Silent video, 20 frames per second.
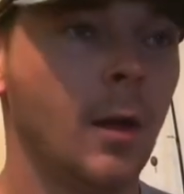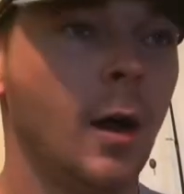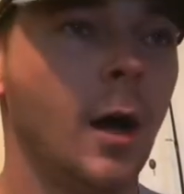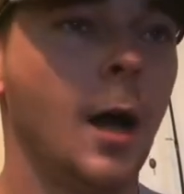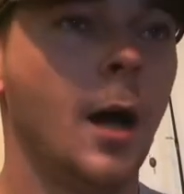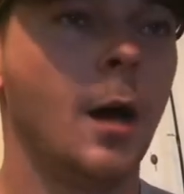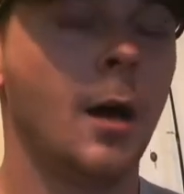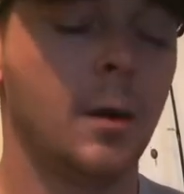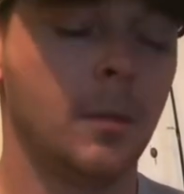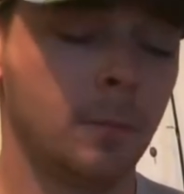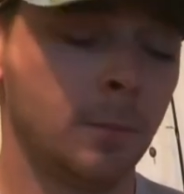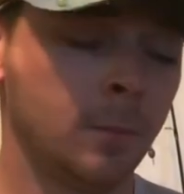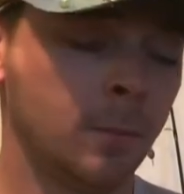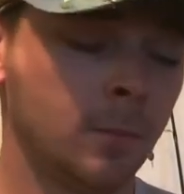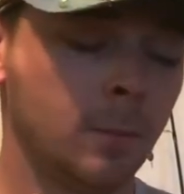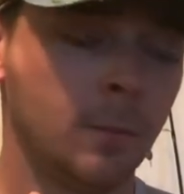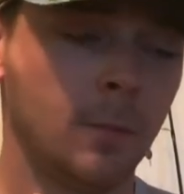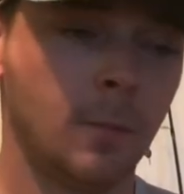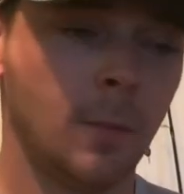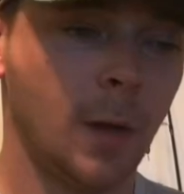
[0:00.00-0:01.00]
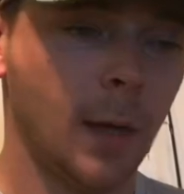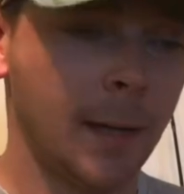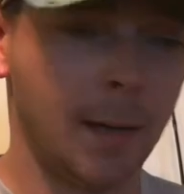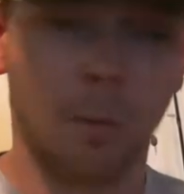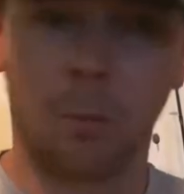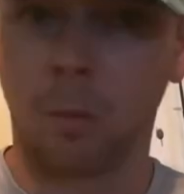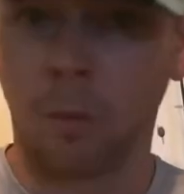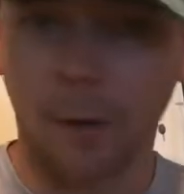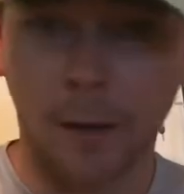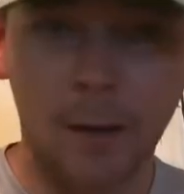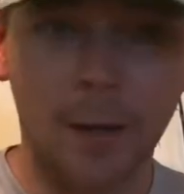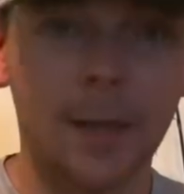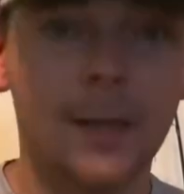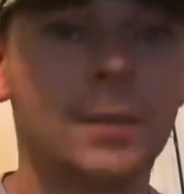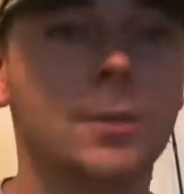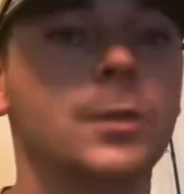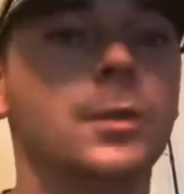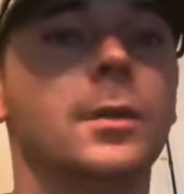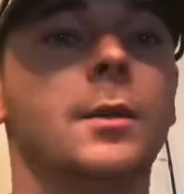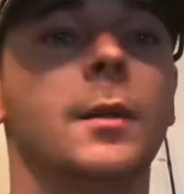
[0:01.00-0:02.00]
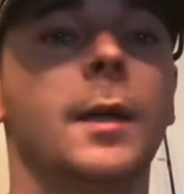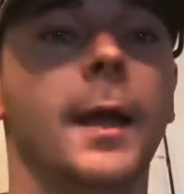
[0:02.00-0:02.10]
at a bridge,